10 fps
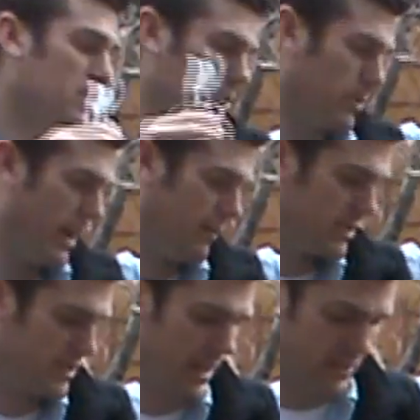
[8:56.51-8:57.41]
So we have
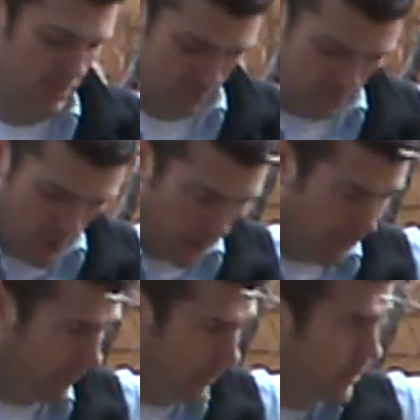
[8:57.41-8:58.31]
this nice ball
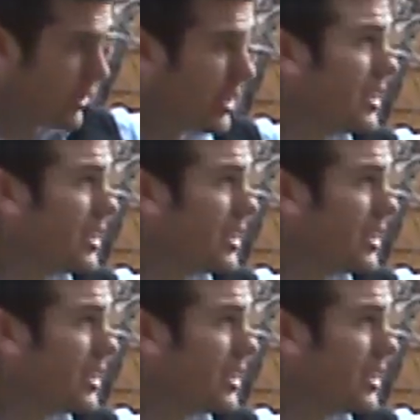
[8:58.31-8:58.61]
of fruit